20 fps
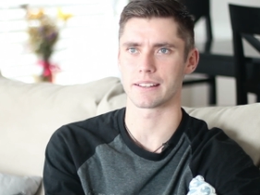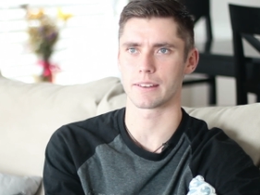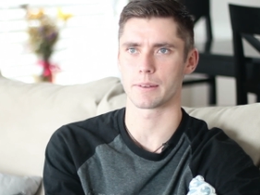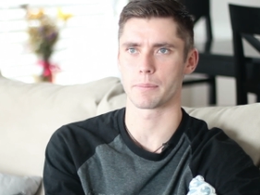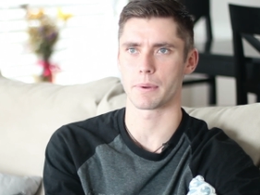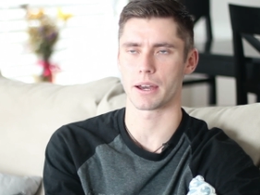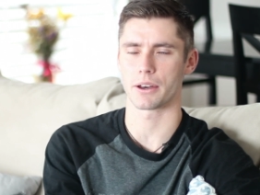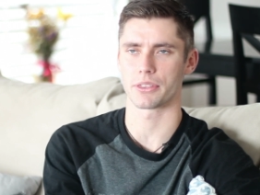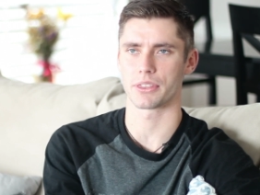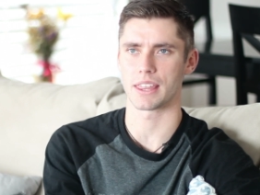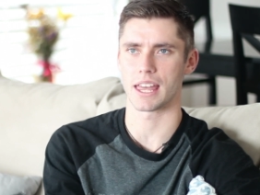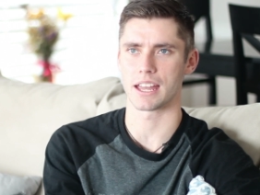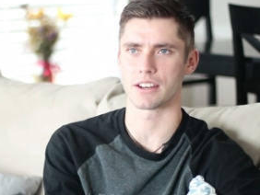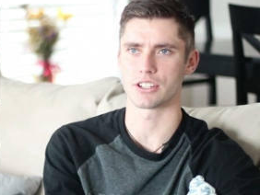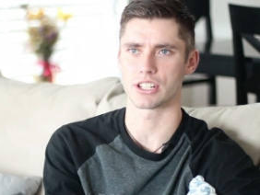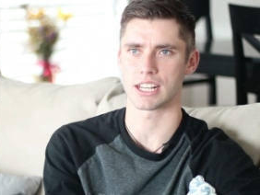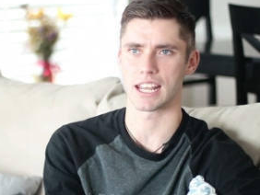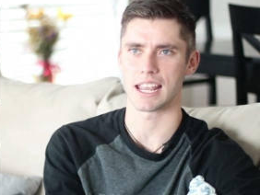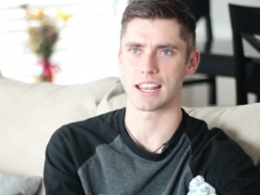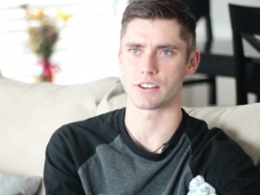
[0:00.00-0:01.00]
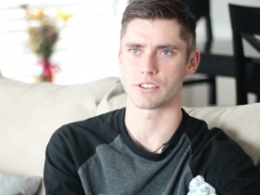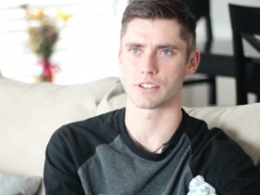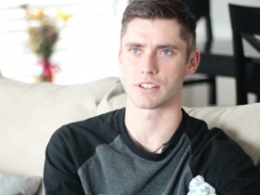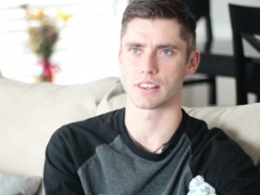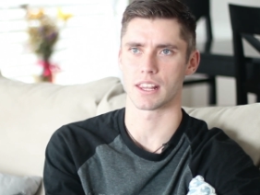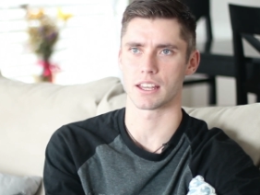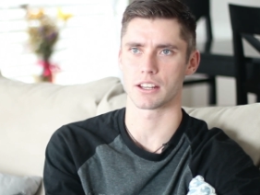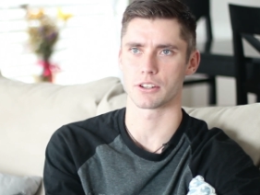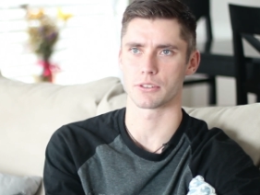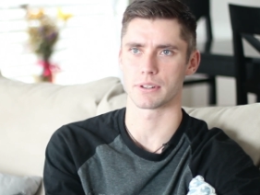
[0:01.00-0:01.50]
it's about the
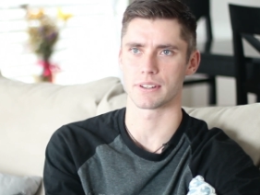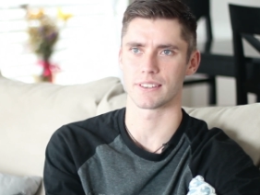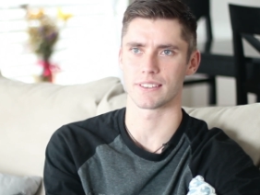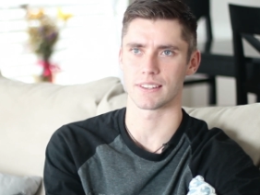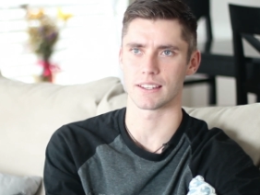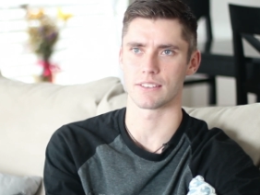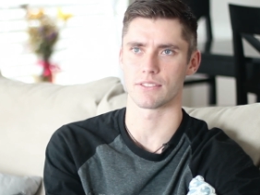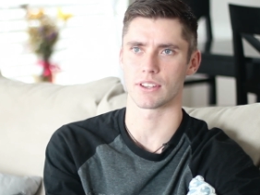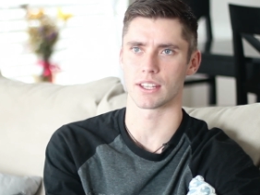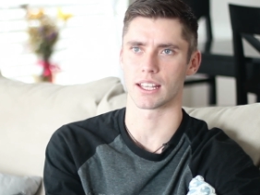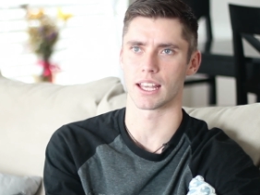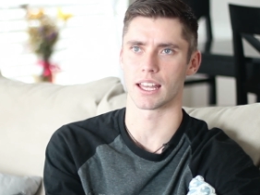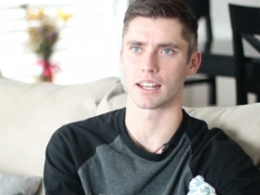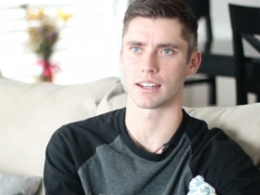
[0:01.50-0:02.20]
education that you're receiving